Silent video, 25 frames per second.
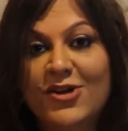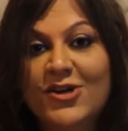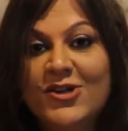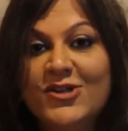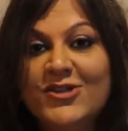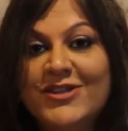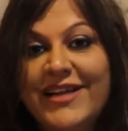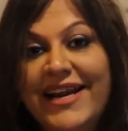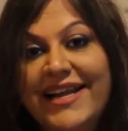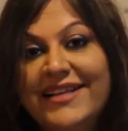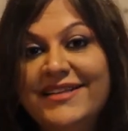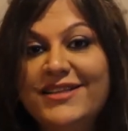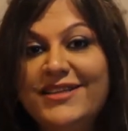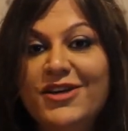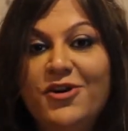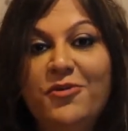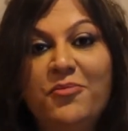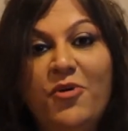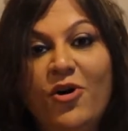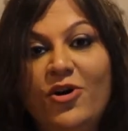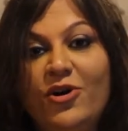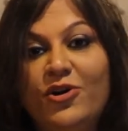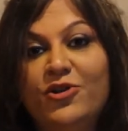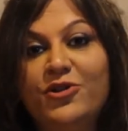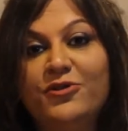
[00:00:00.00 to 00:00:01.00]
So let's say you're
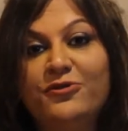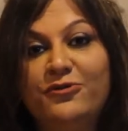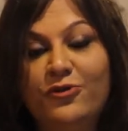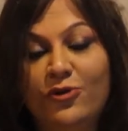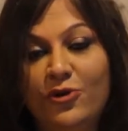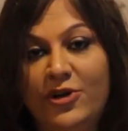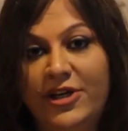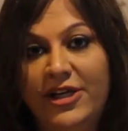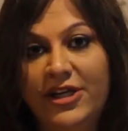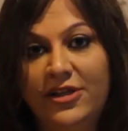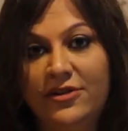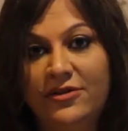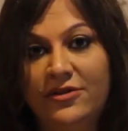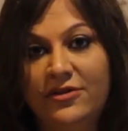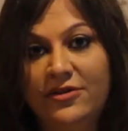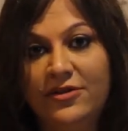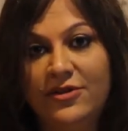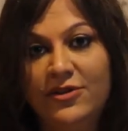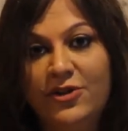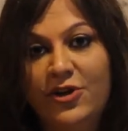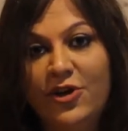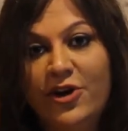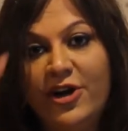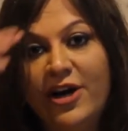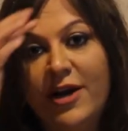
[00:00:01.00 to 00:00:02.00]
born on the 14th,
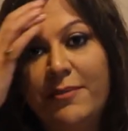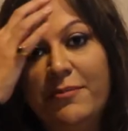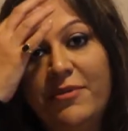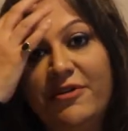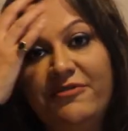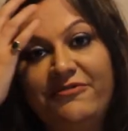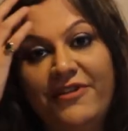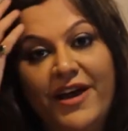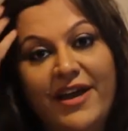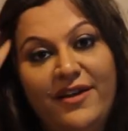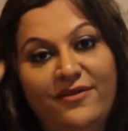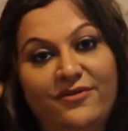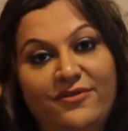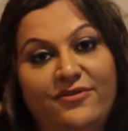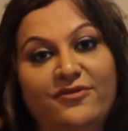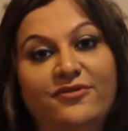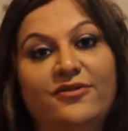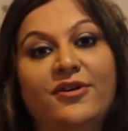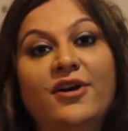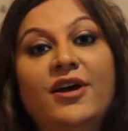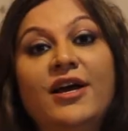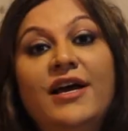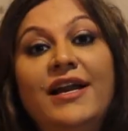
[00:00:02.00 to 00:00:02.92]
you're a number 5.